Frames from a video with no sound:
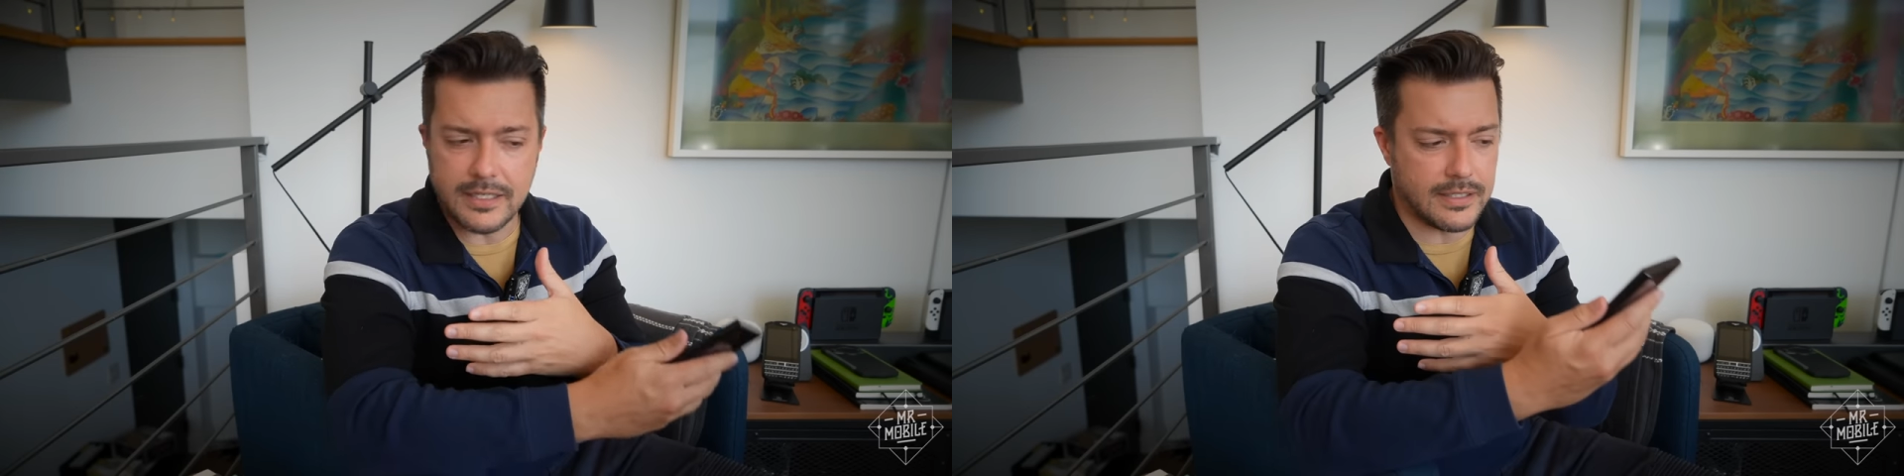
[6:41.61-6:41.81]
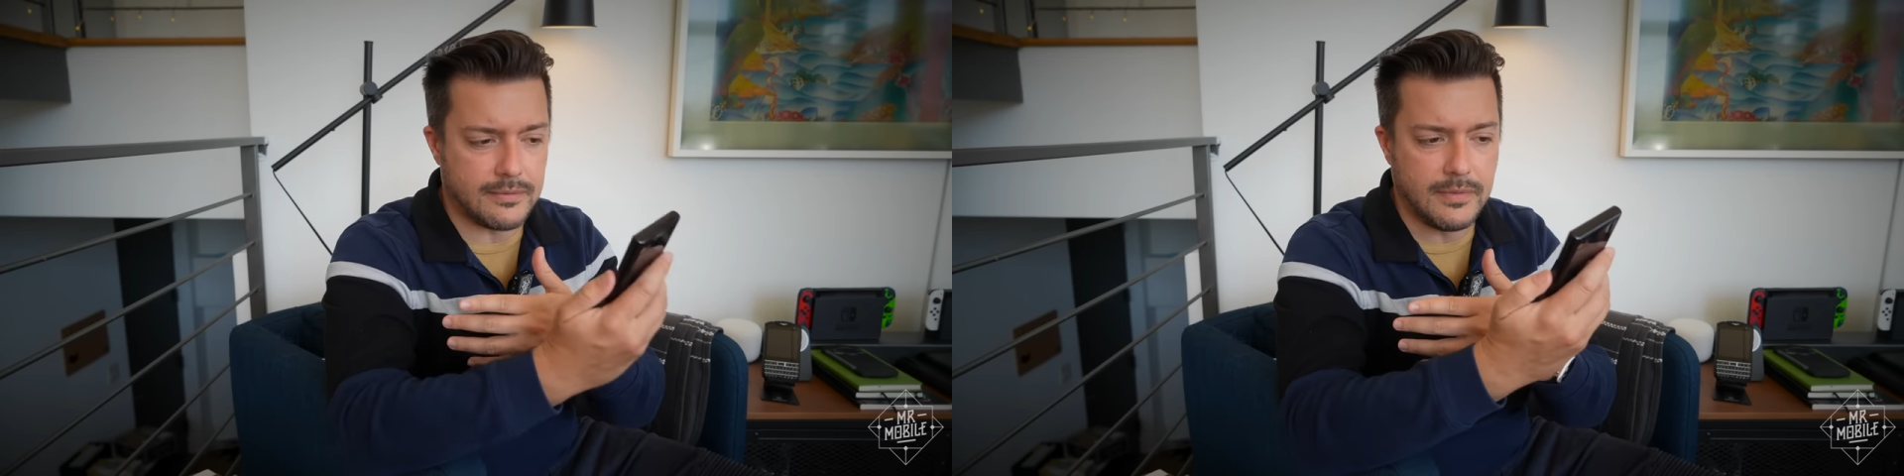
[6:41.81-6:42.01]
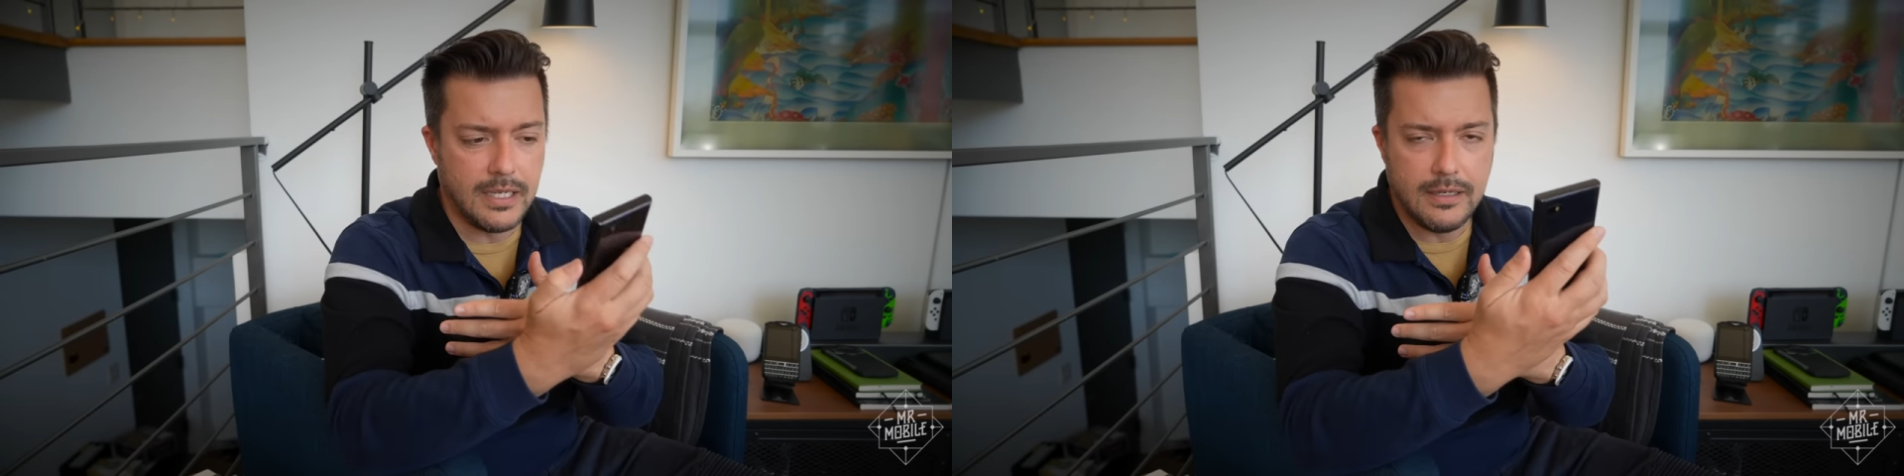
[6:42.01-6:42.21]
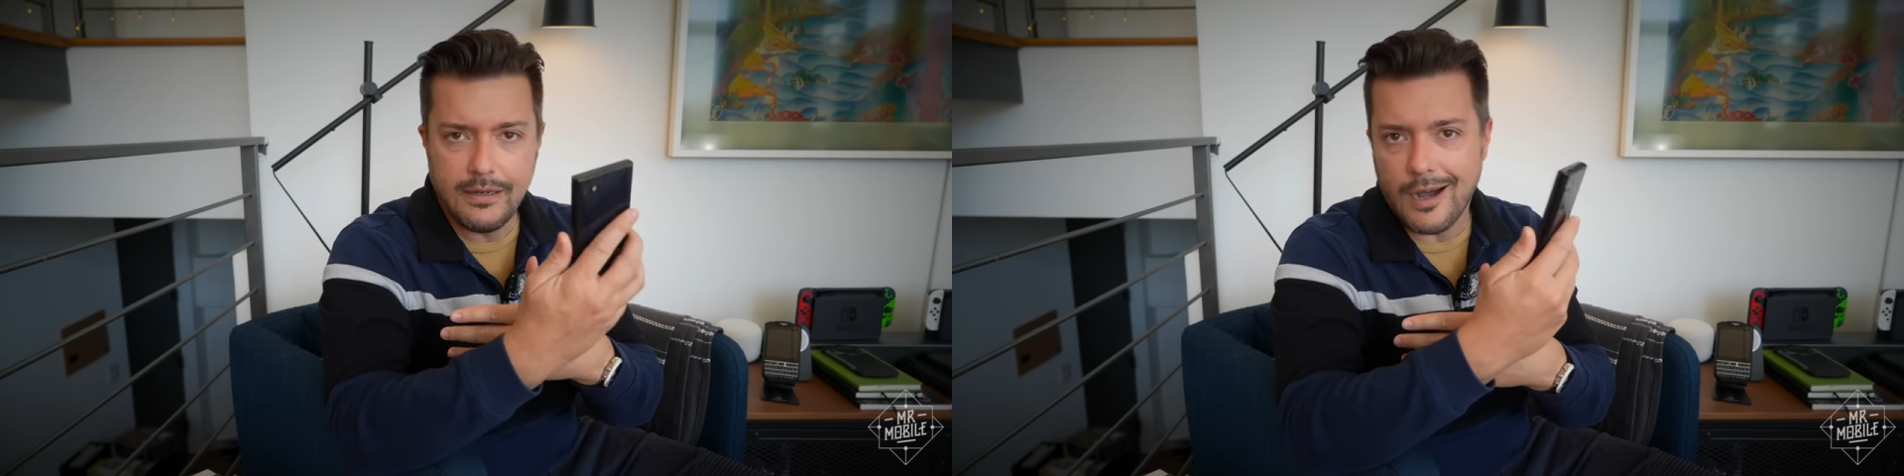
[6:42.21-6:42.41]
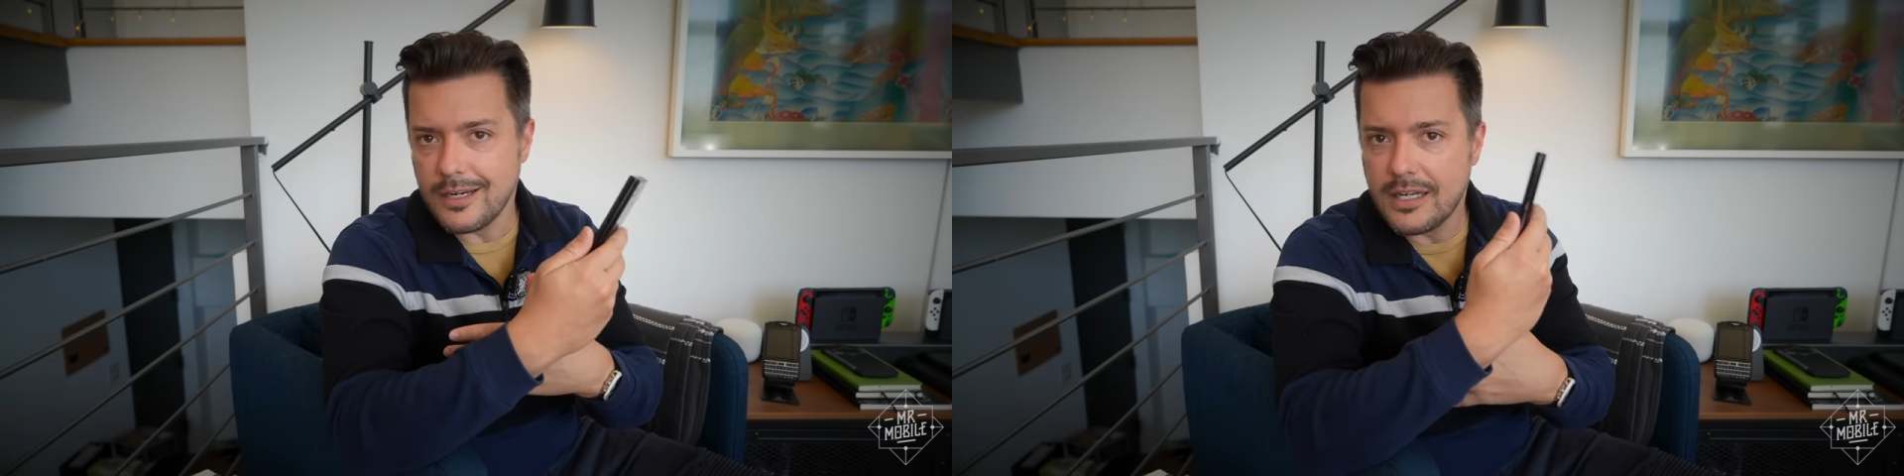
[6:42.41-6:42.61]
it's
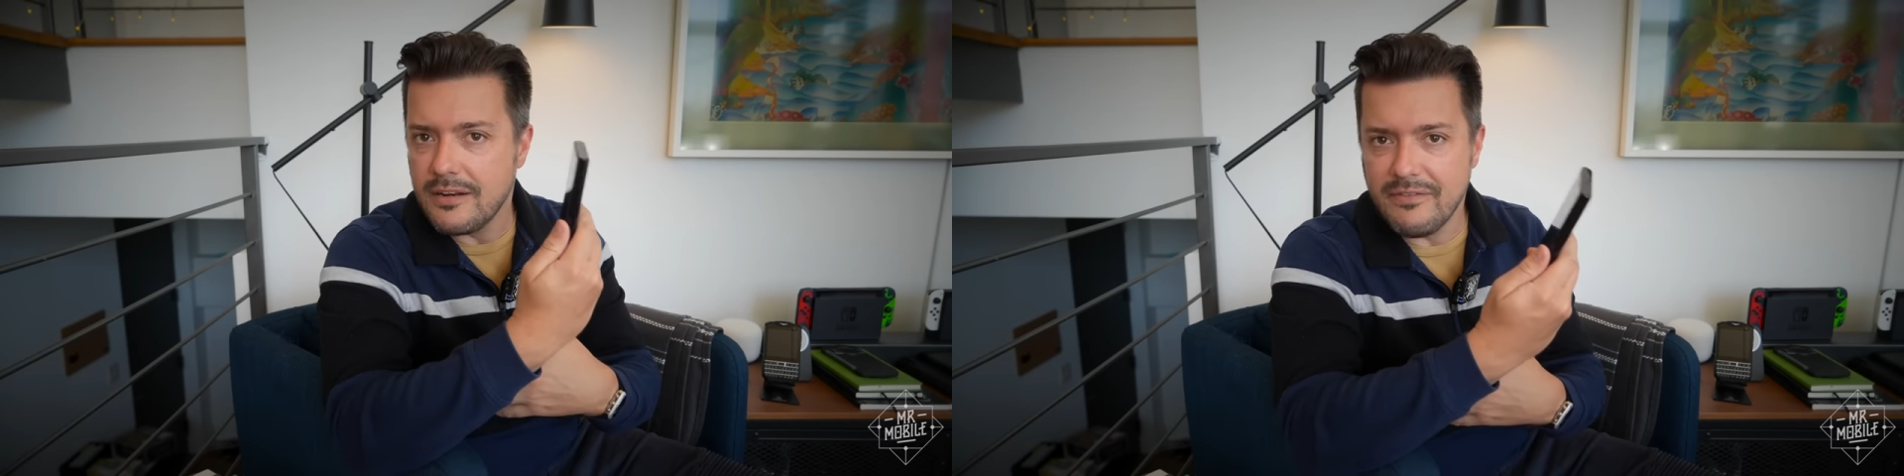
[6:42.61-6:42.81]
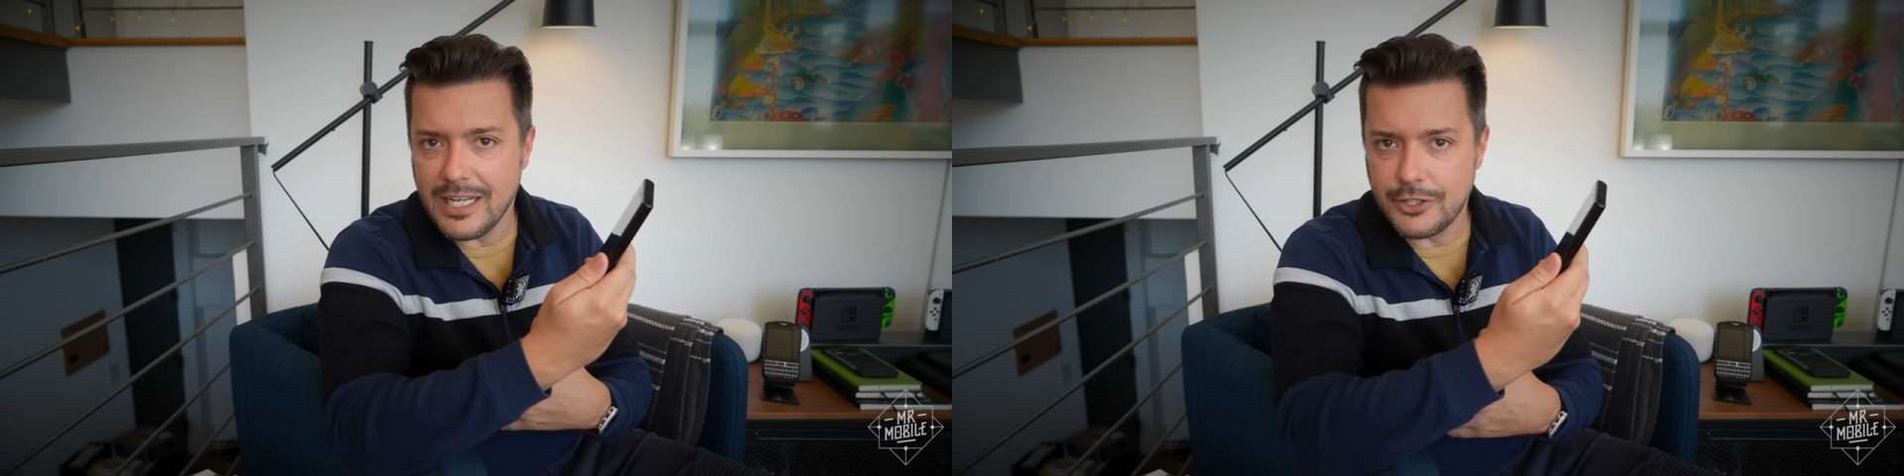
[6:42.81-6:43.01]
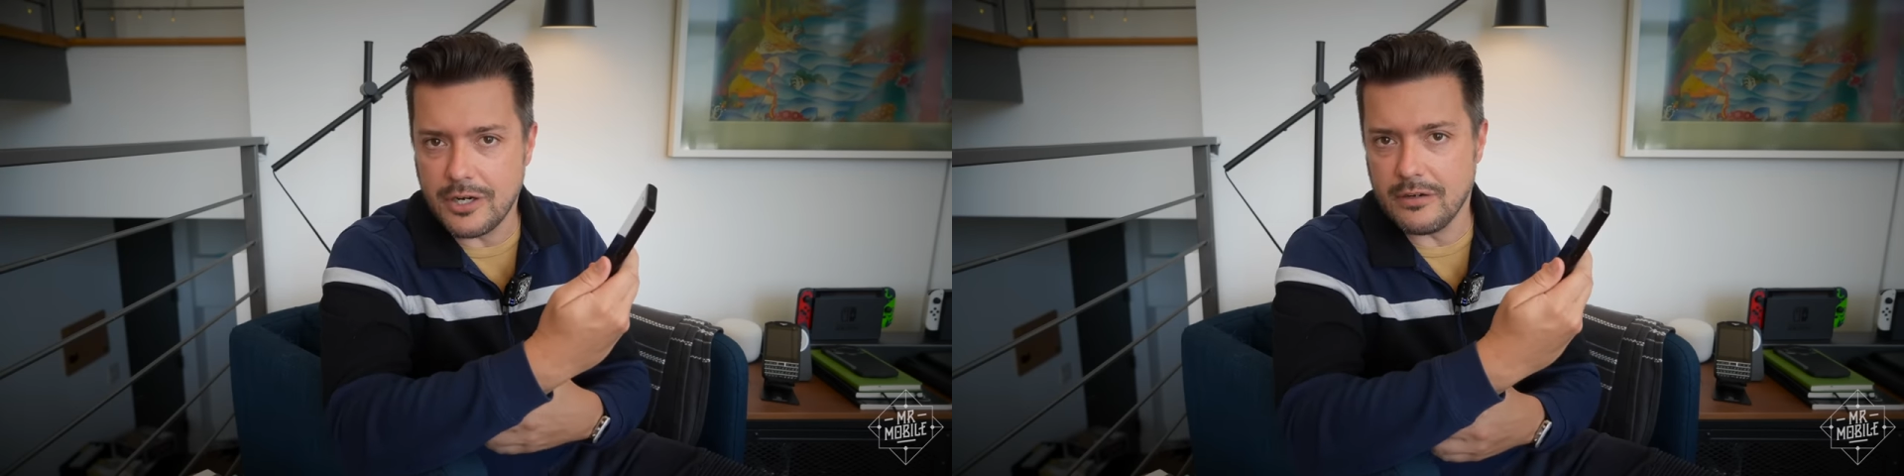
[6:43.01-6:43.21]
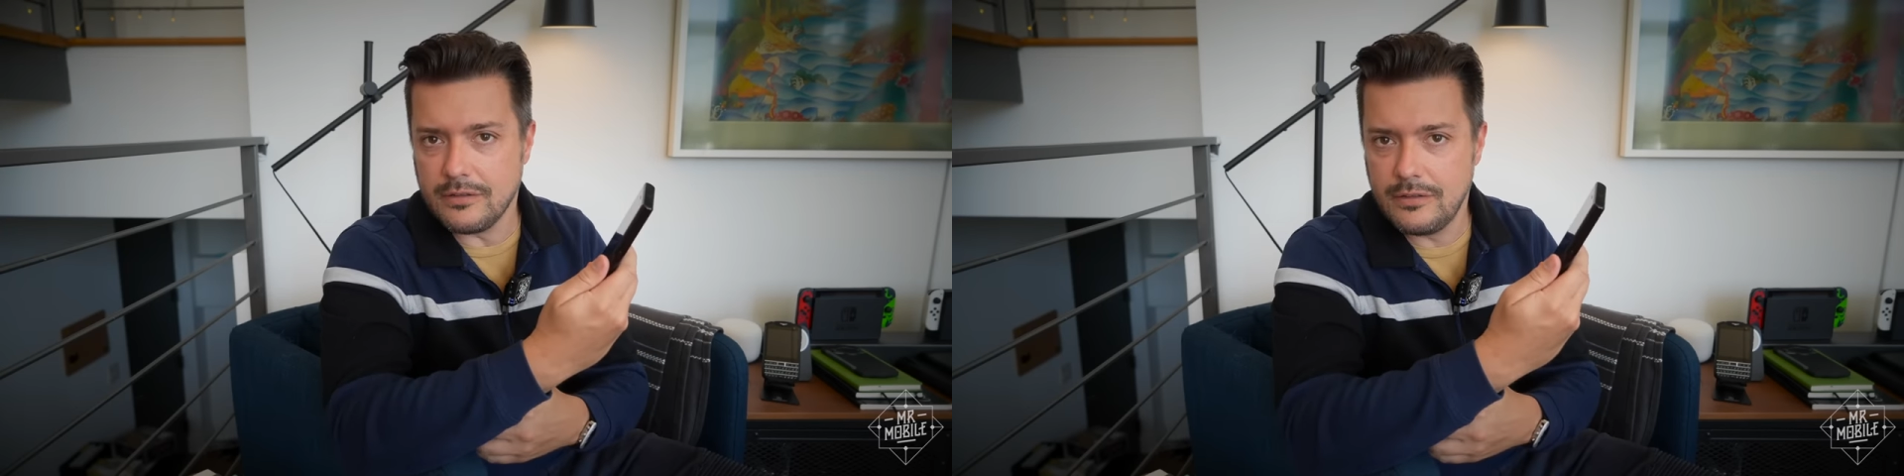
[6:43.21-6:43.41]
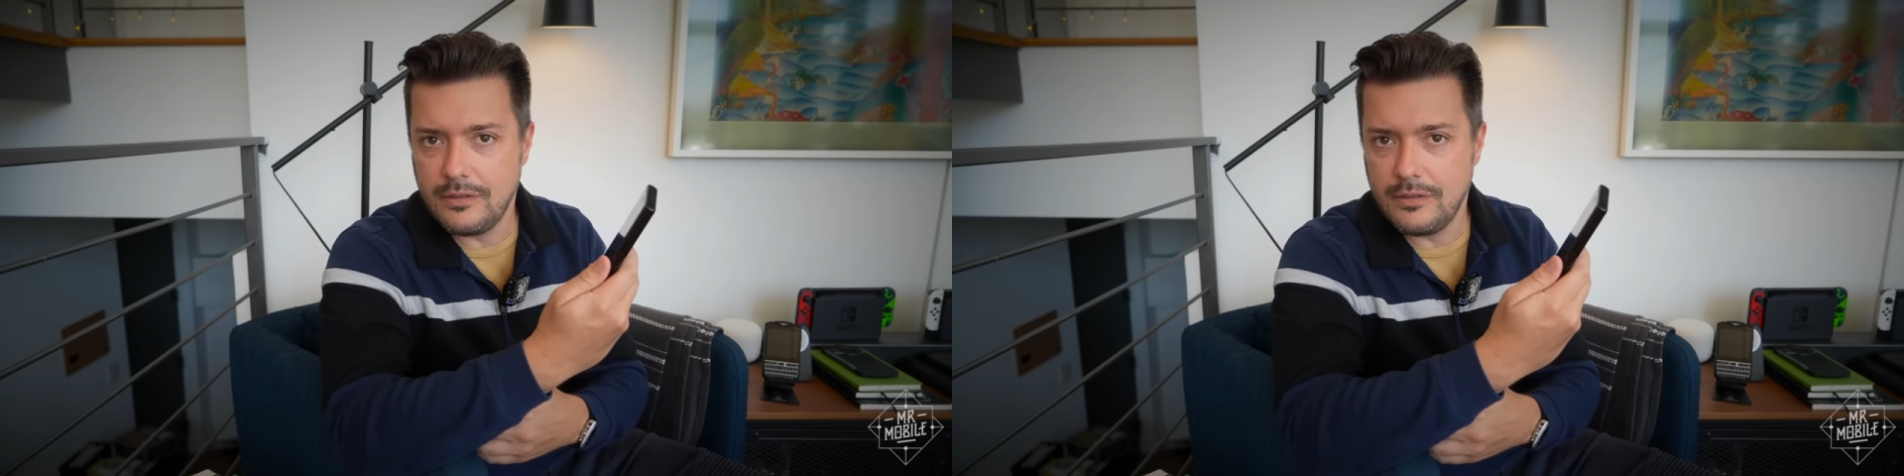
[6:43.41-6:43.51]
unconventional.